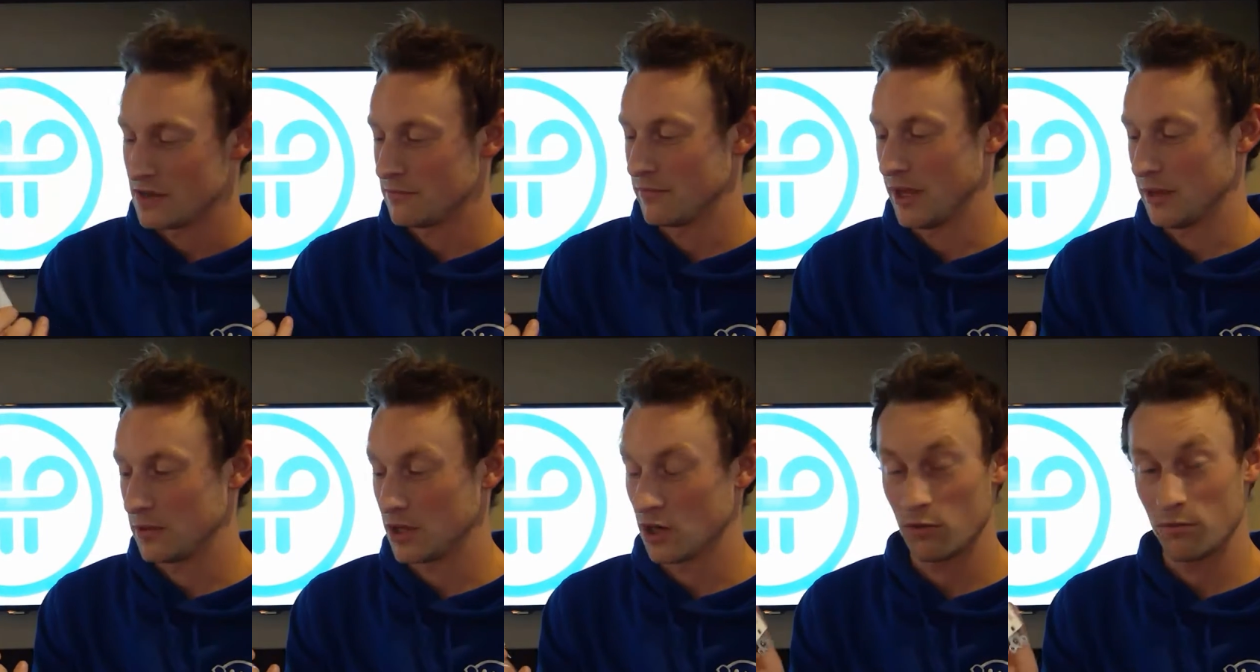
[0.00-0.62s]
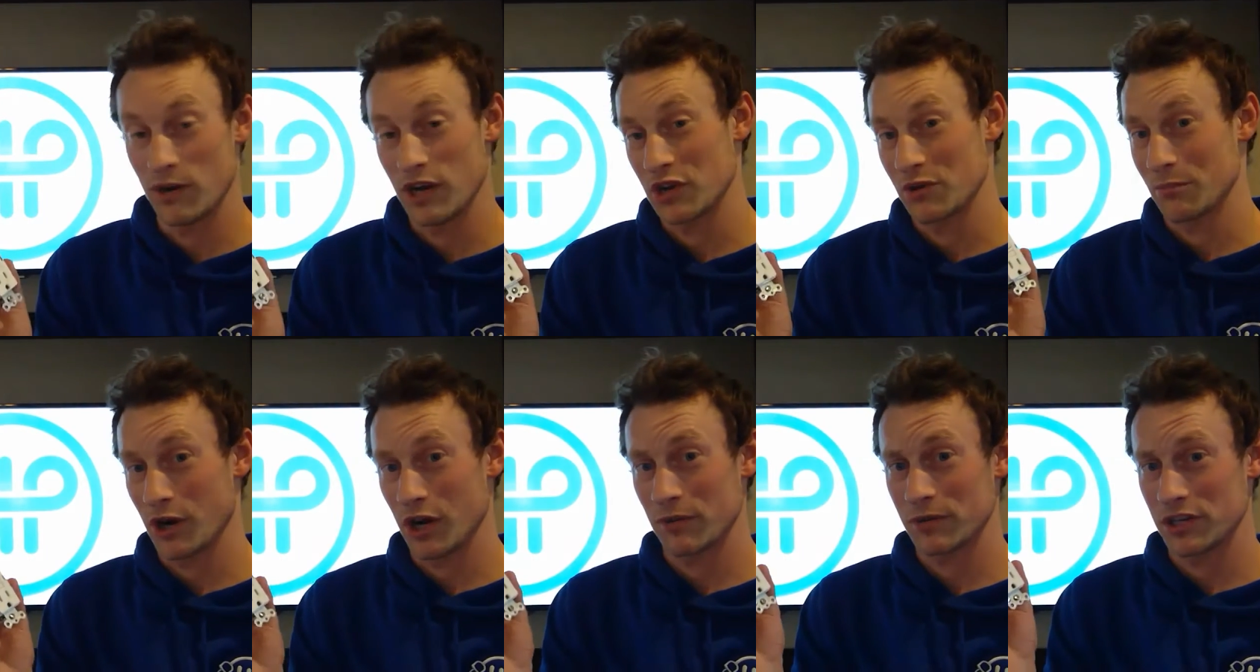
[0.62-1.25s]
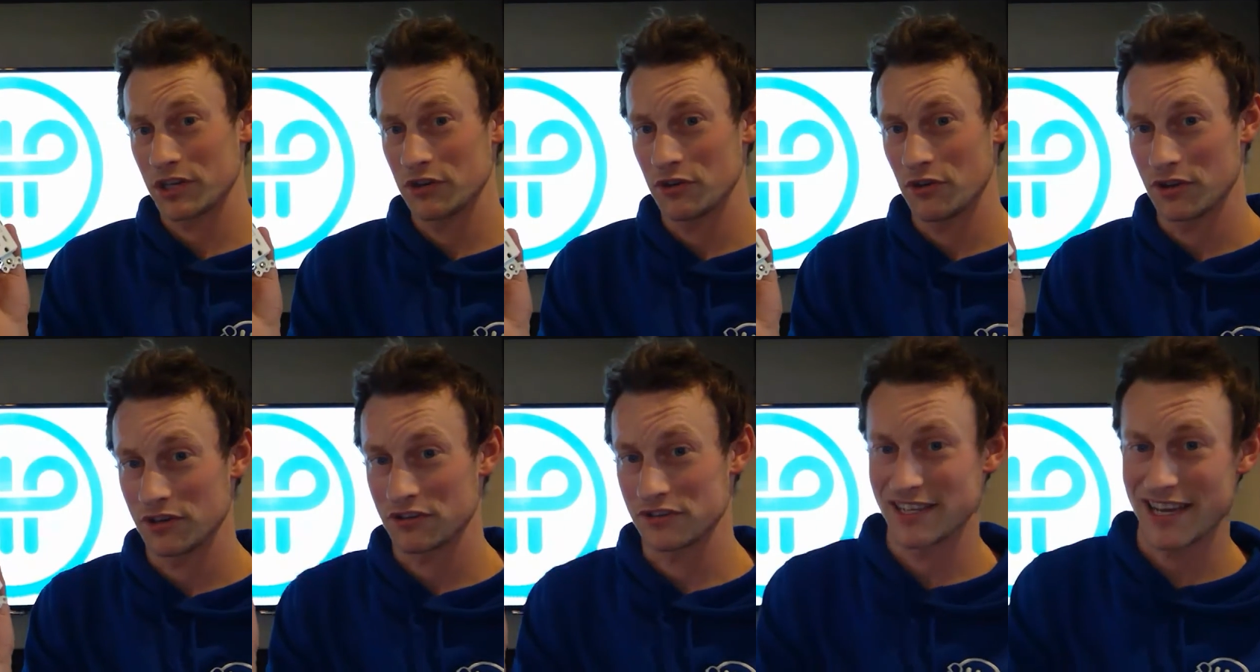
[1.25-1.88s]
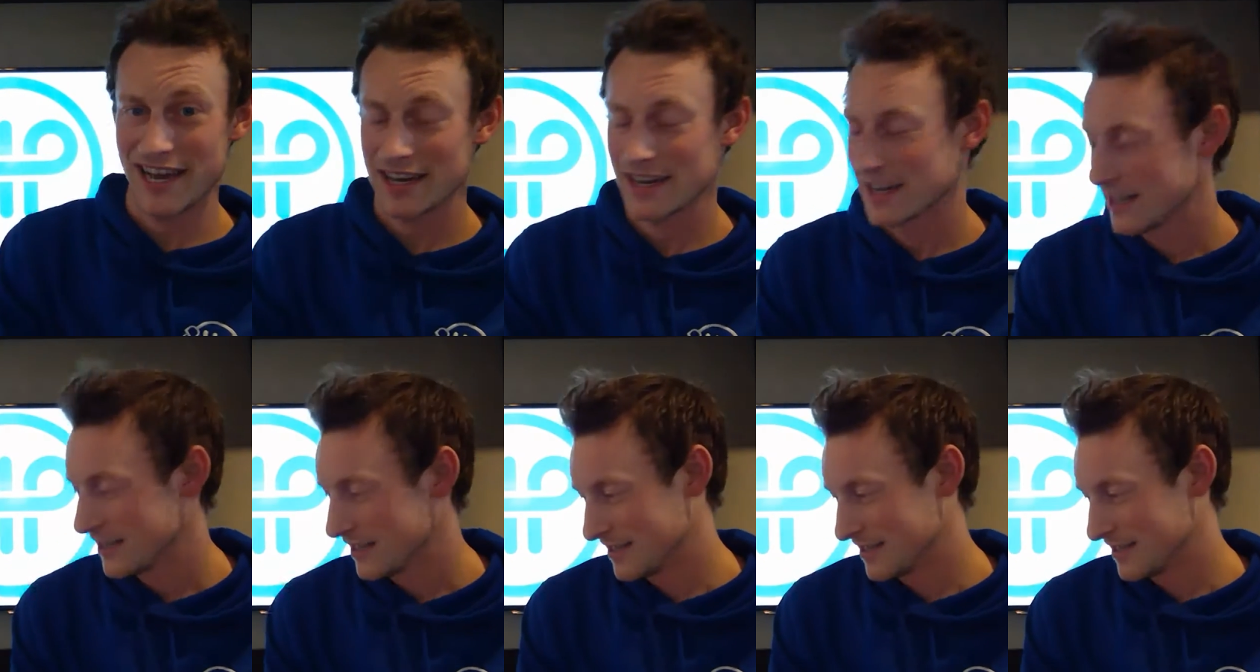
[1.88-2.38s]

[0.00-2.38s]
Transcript: maybe out by your barbecue, on your deck.